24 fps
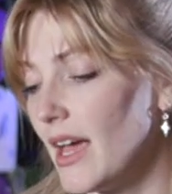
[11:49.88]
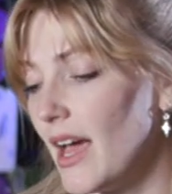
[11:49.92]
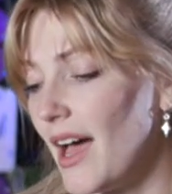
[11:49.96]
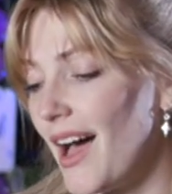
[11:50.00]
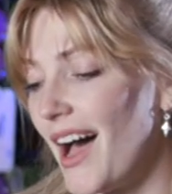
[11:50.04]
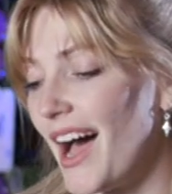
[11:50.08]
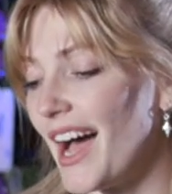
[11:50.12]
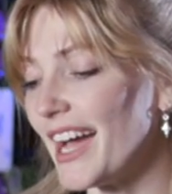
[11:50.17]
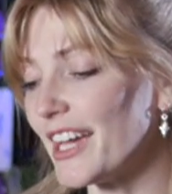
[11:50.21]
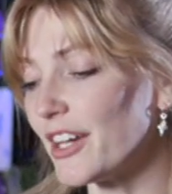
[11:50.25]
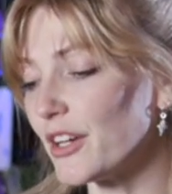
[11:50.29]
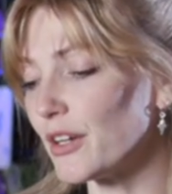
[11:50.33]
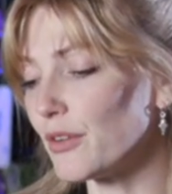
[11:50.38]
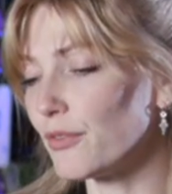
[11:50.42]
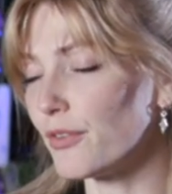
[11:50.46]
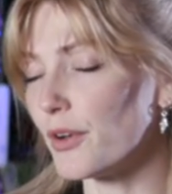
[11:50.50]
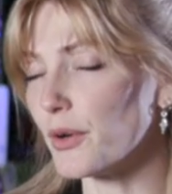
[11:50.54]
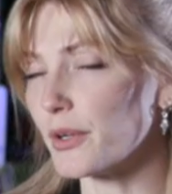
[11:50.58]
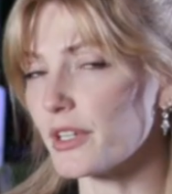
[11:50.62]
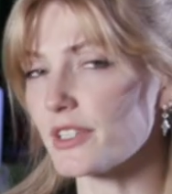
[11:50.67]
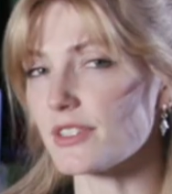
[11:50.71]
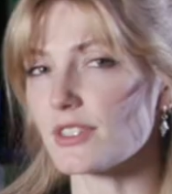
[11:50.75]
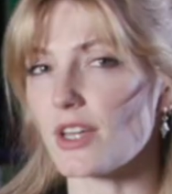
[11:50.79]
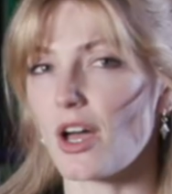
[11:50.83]
I could
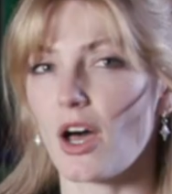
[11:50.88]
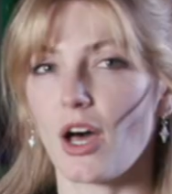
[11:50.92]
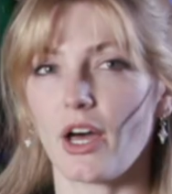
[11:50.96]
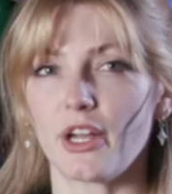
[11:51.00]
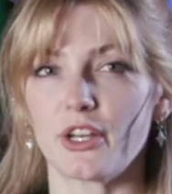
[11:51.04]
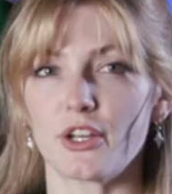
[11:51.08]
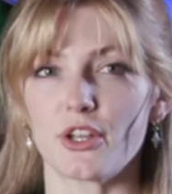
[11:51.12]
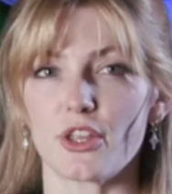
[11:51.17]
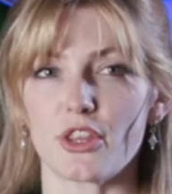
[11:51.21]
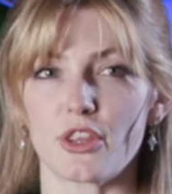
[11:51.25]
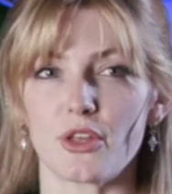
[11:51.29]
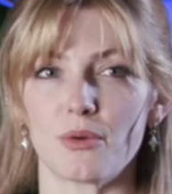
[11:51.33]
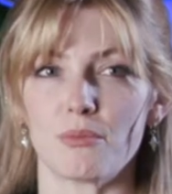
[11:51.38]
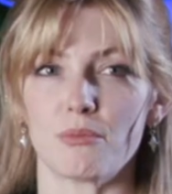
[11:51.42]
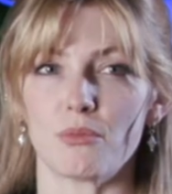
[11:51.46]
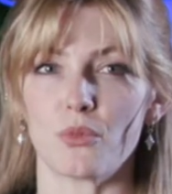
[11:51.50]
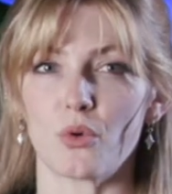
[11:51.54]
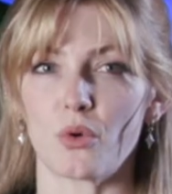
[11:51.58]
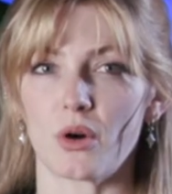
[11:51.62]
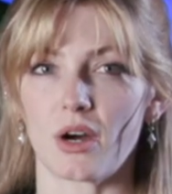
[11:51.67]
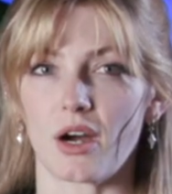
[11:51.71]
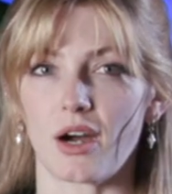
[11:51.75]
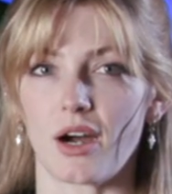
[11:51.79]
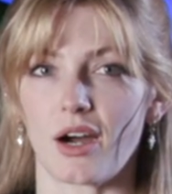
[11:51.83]
focus on the
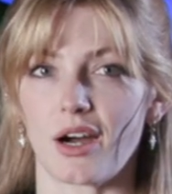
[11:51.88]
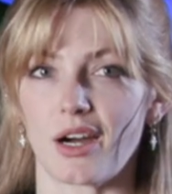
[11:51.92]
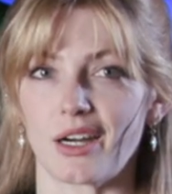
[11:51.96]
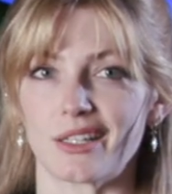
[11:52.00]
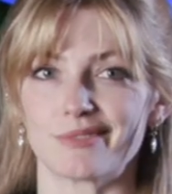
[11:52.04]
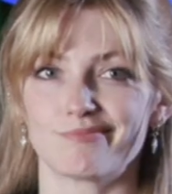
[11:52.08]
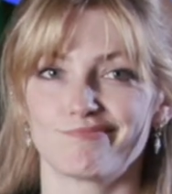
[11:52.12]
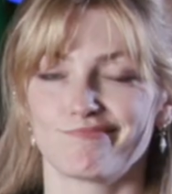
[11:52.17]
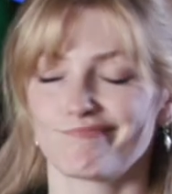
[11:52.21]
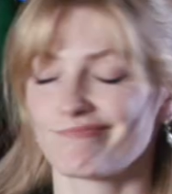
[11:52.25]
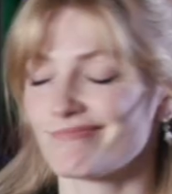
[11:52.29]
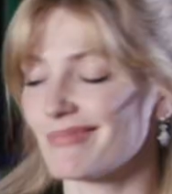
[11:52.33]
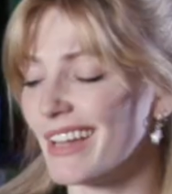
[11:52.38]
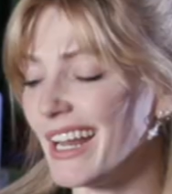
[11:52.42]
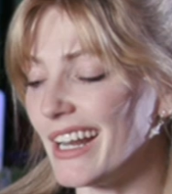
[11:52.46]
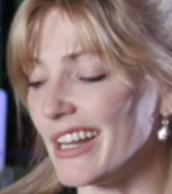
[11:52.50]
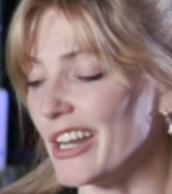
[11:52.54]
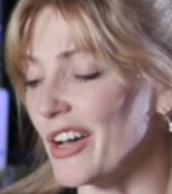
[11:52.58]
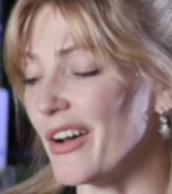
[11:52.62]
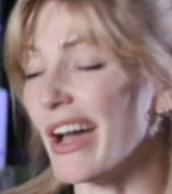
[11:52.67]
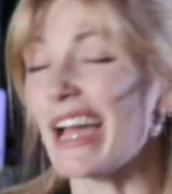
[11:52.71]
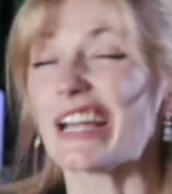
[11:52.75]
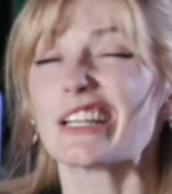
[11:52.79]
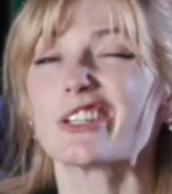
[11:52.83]
more,
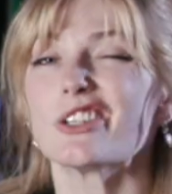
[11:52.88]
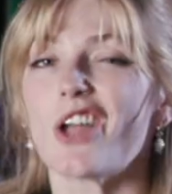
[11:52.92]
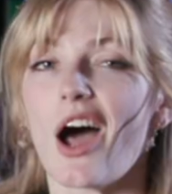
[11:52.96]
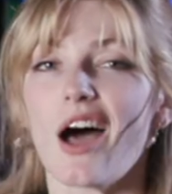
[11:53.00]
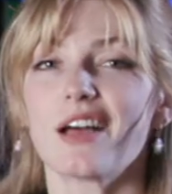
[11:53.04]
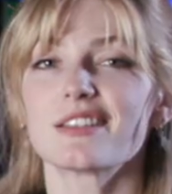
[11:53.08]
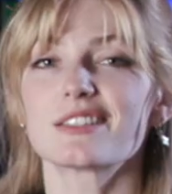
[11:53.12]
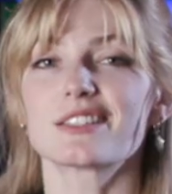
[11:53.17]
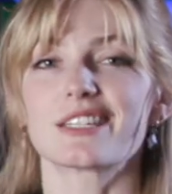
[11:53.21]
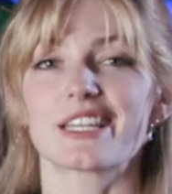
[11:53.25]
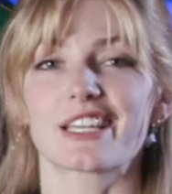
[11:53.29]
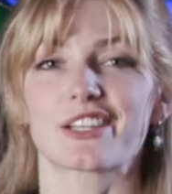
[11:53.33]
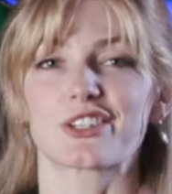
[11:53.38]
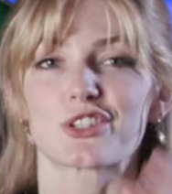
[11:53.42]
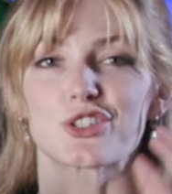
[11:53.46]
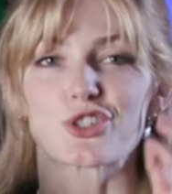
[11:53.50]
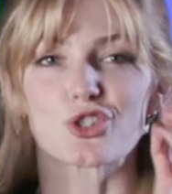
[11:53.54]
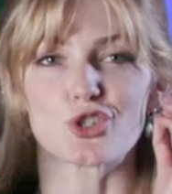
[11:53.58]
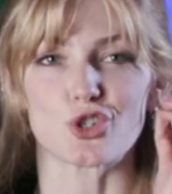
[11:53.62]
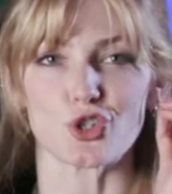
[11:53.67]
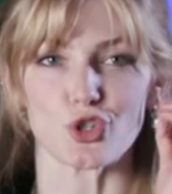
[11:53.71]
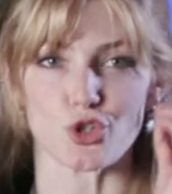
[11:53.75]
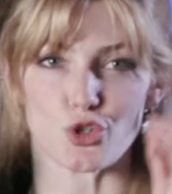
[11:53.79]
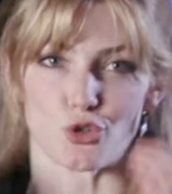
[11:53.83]
agnostic
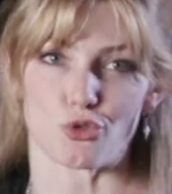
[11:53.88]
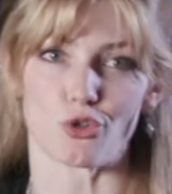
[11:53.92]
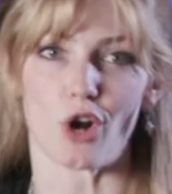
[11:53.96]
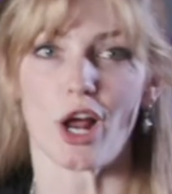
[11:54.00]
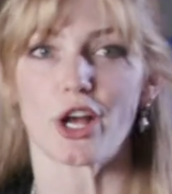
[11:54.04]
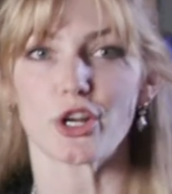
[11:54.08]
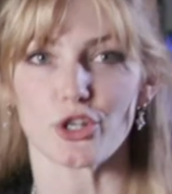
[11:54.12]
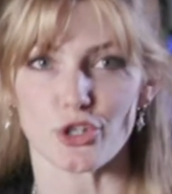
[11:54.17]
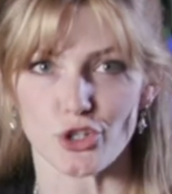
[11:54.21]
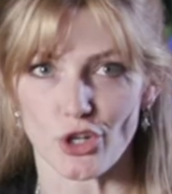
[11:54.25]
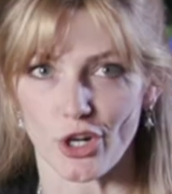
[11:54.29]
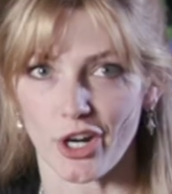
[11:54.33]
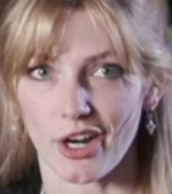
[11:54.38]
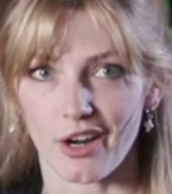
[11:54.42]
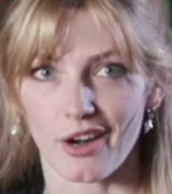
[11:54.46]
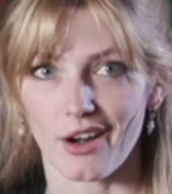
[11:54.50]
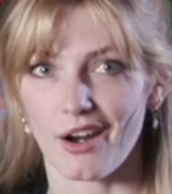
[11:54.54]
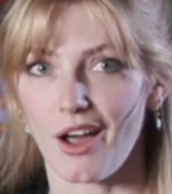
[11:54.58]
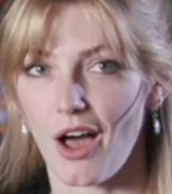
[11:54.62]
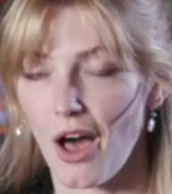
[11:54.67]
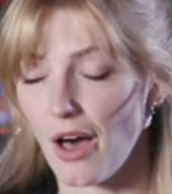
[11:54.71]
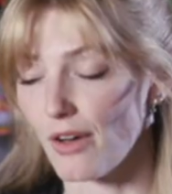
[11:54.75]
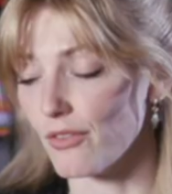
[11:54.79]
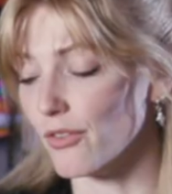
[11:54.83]
structure
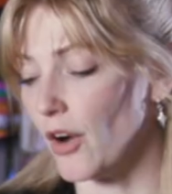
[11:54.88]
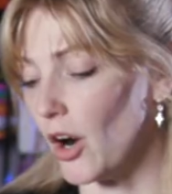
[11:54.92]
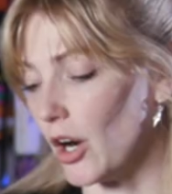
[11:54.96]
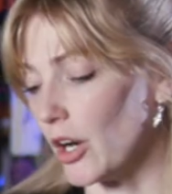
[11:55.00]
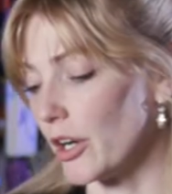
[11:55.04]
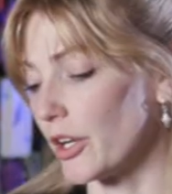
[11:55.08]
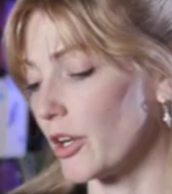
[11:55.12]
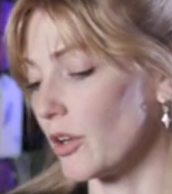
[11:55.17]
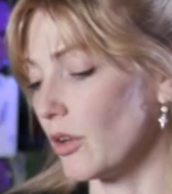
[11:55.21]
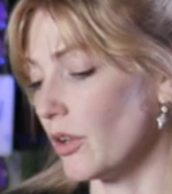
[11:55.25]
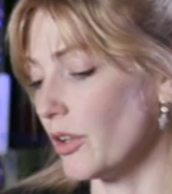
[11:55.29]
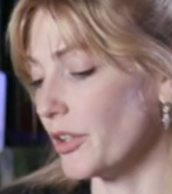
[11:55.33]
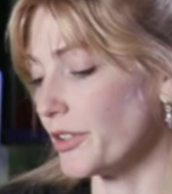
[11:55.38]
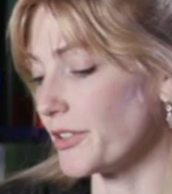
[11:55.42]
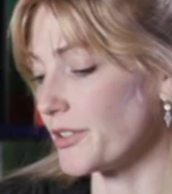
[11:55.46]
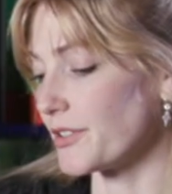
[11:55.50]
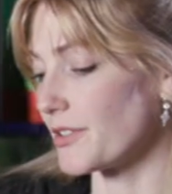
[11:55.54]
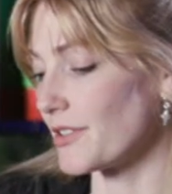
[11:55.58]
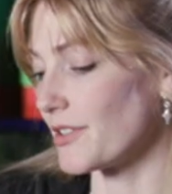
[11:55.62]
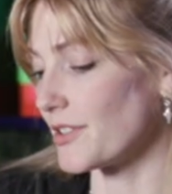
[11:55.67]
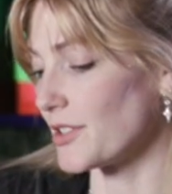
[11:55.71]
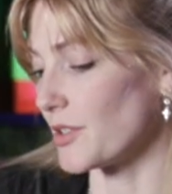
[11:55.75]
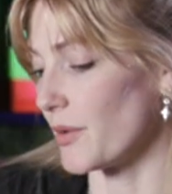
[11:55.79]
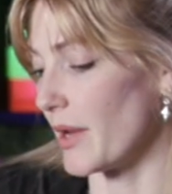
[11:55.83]
of
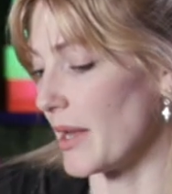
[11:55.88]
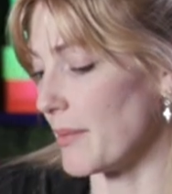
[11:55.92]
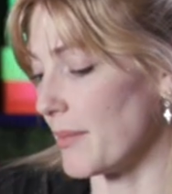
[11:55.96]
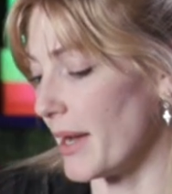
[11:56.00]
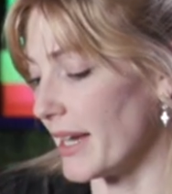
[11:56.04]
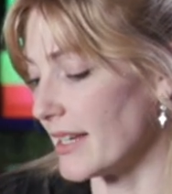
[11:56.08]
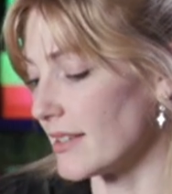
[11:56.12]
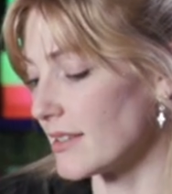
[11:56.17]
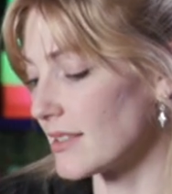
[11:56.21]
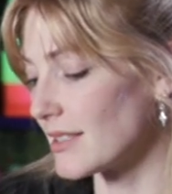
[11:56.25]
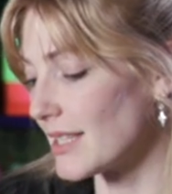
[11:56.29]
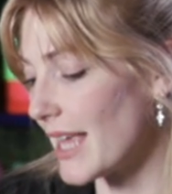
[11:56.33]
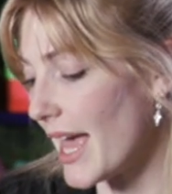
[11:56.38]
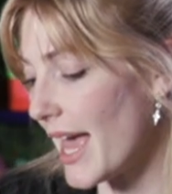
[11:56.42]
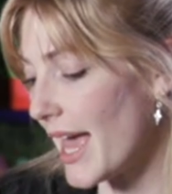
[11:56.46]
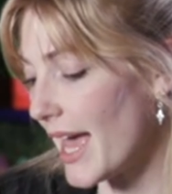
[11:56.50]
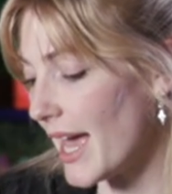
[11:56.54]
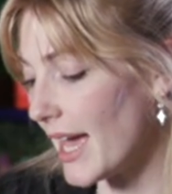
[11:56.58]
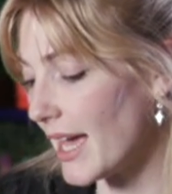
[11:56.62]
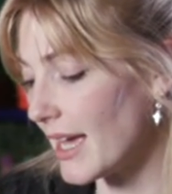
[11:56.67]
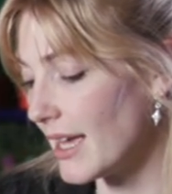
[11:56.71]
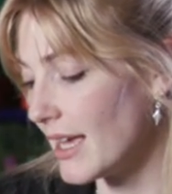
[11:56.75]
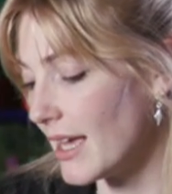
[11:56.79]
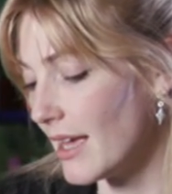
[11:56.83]
articles. So I might
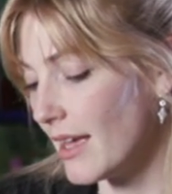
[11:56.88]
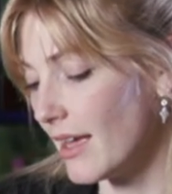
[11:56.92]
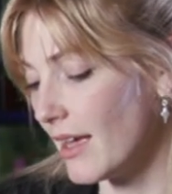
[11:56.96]
say,